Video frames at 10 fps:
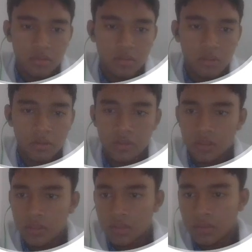
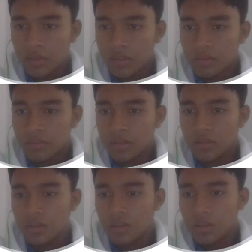horizontal arrangement,
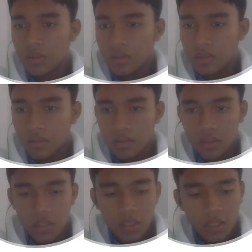the
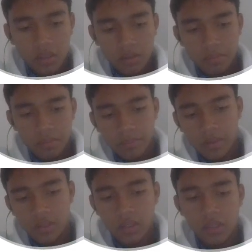height
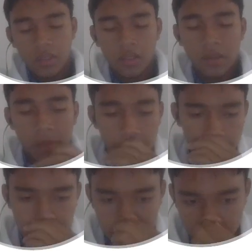being
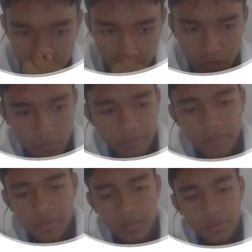
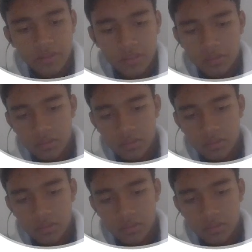15%.